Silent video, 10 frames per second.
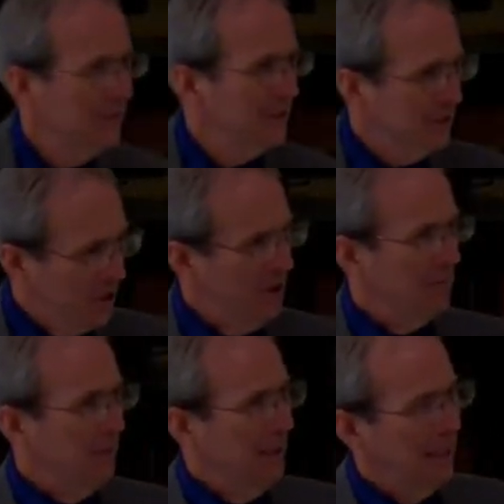Sure,
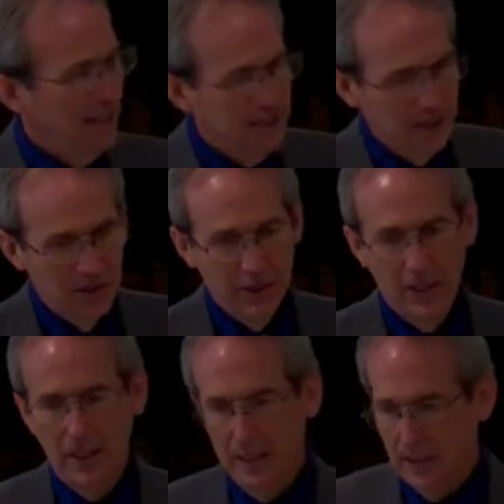be glad to.
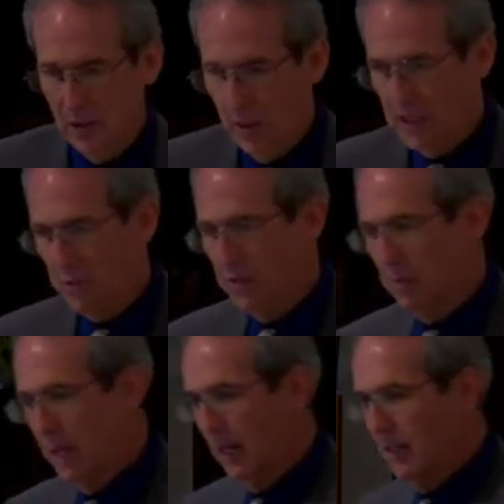The, the question was
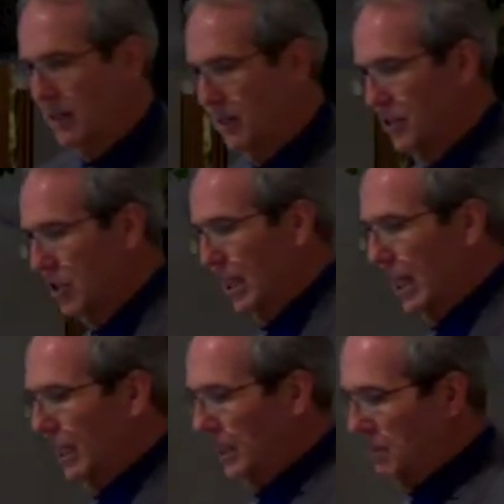about
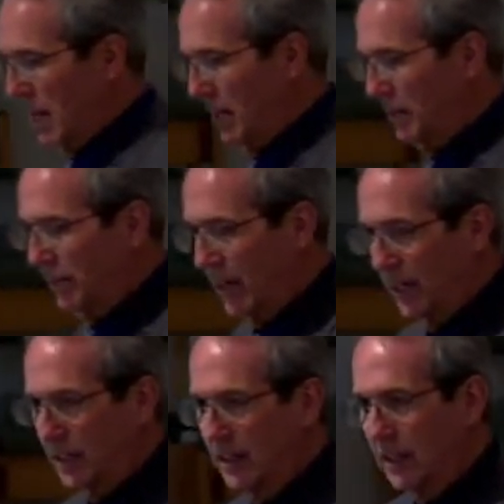genetically
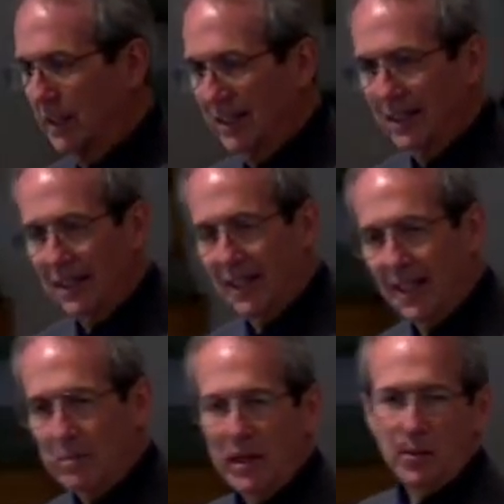modified, and
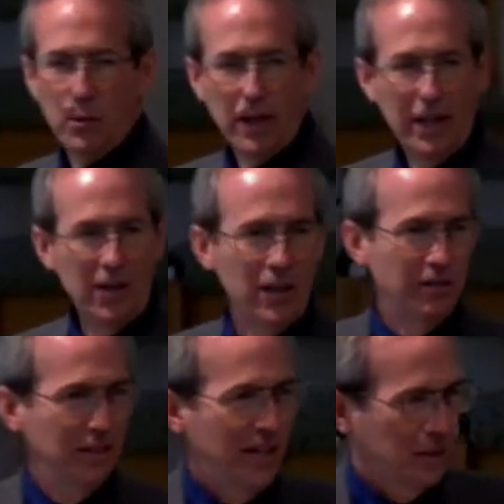by the way, I don't even
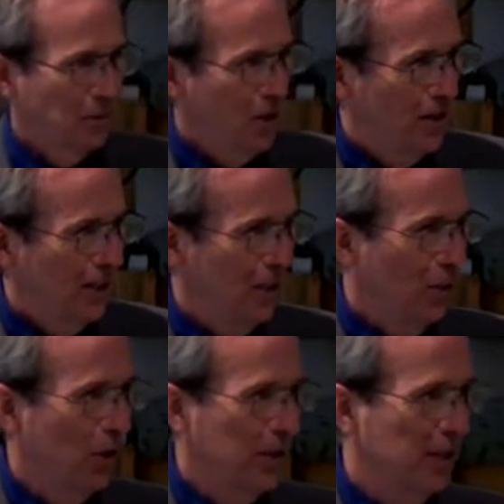like them calling it
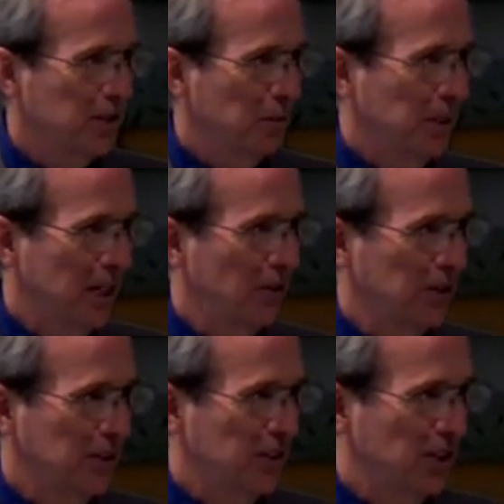organism because I don't
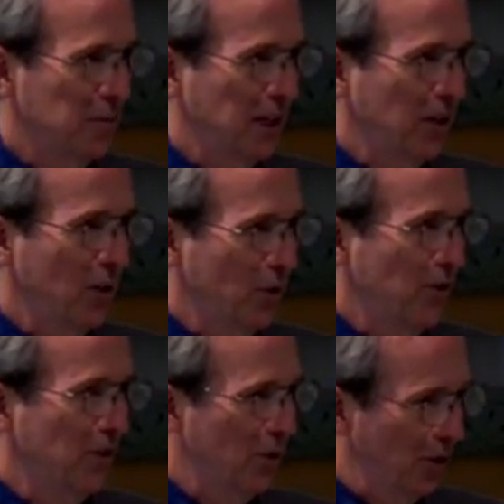consider my corn an
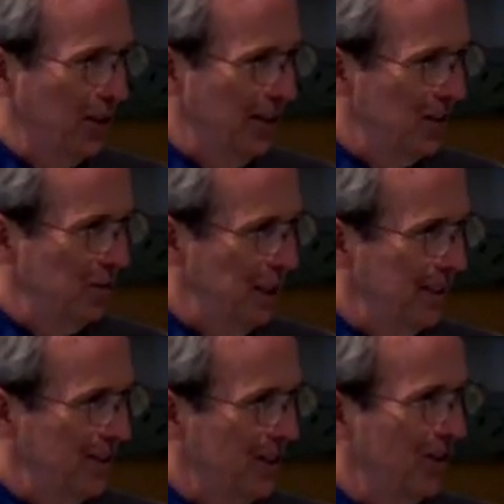organism. I
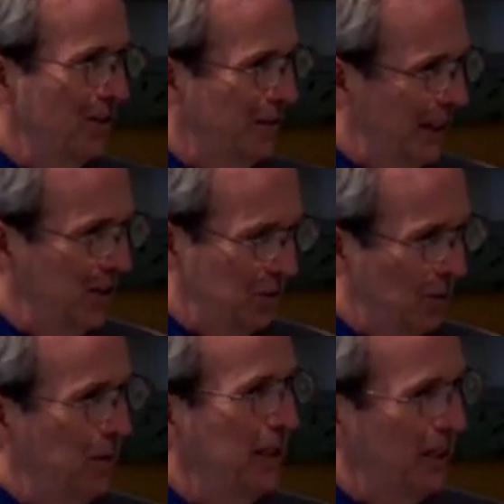consider it a vegetable,
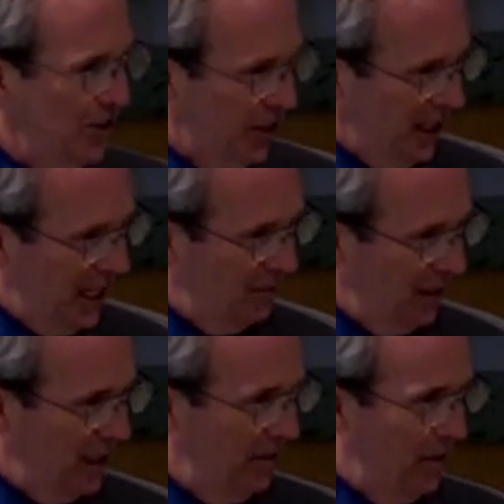but that's the name they
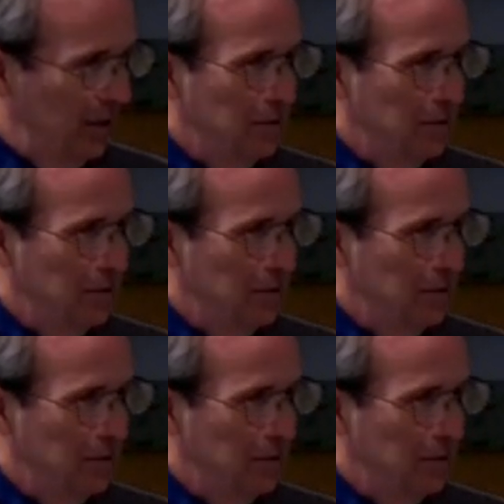give it.